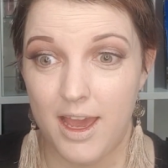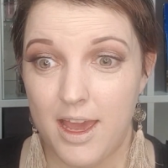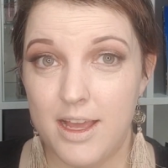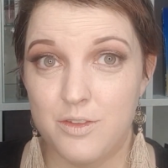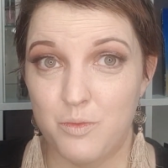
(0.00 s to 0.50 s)

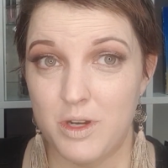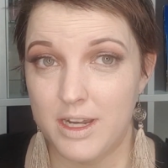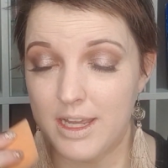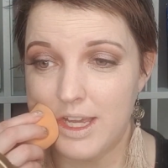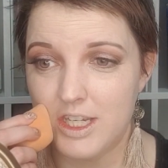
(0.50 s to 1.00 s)
It's
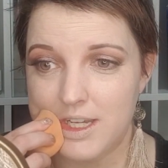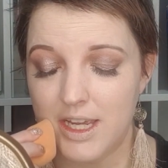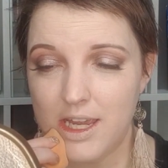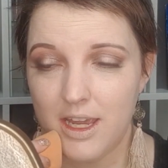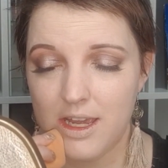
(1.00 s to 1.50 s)
really
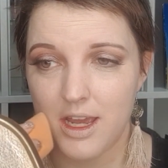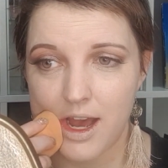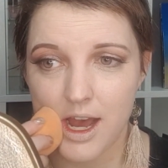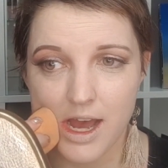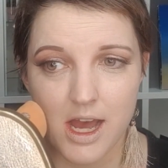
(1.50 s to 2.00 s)
itchy.
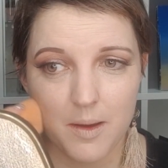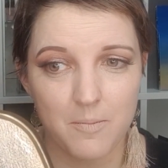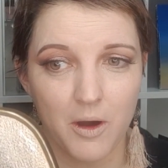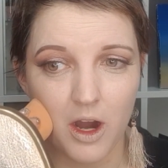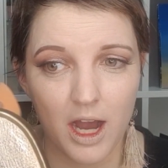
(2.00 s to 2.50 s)

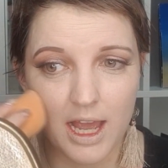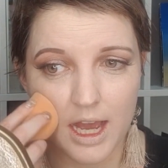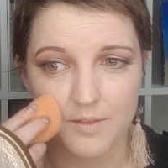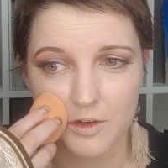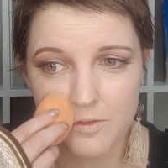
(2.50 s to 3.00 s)
I
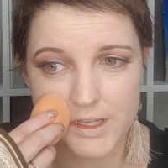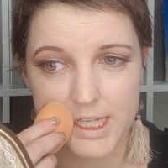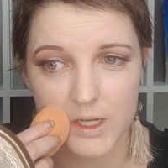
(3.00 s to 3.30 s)
have obviously